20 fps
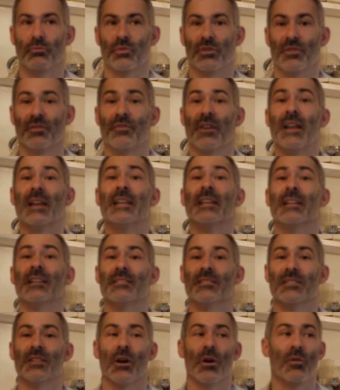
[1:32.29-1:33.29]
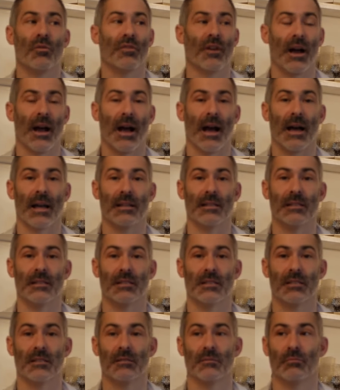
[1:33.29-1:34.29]
defend itself,
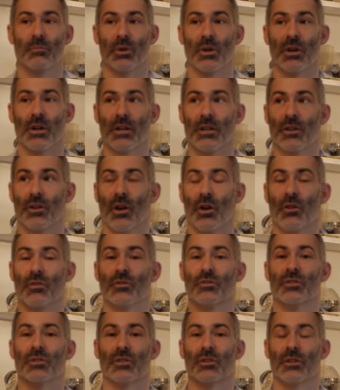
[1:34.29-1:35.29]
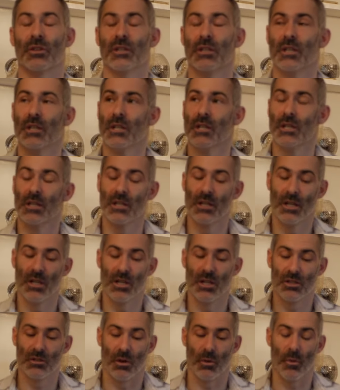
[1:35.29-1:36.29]
and so
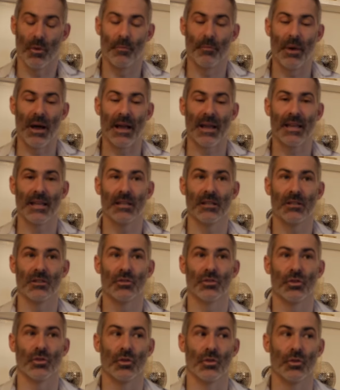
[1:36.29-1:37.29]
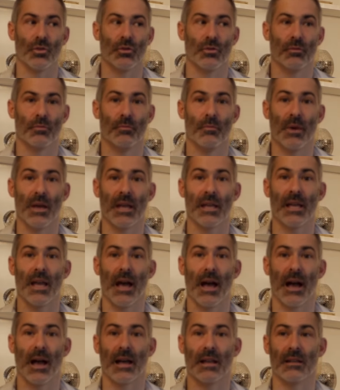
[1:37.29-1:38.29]
I went back into me,
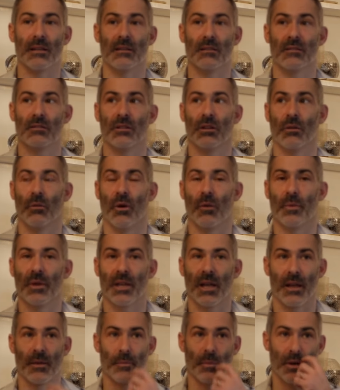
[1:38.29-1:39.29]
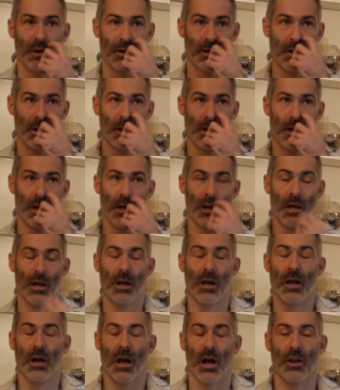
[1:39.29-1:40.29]
and I became a
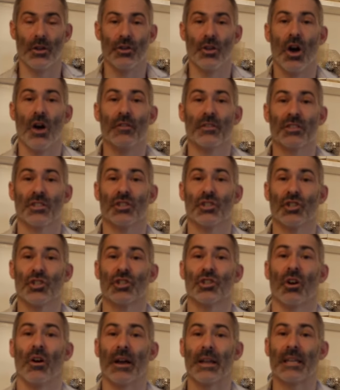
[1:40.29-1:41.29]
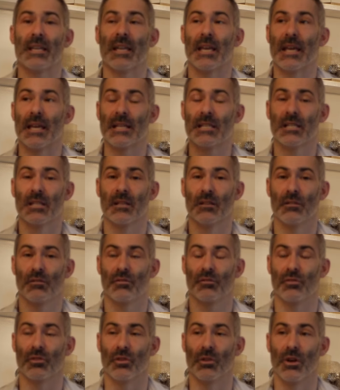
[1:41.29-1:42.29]
nervous and shy kid
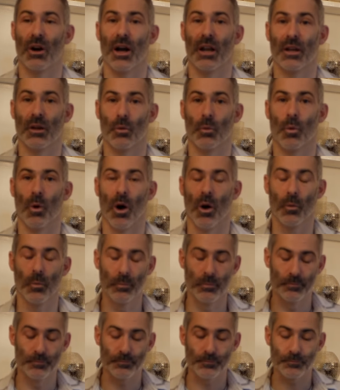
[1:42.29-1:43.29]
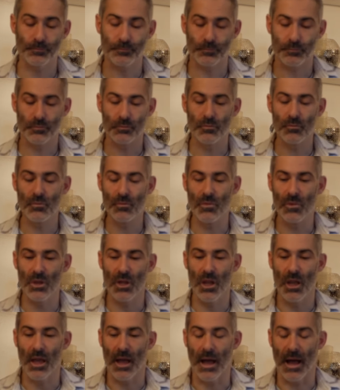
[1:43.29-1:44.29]
for a little while,
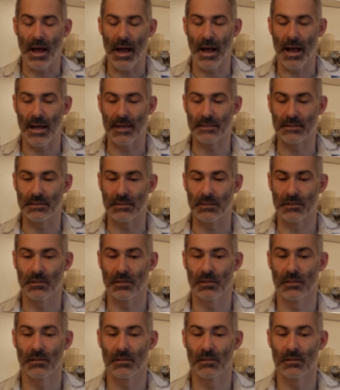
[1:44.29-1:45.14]
and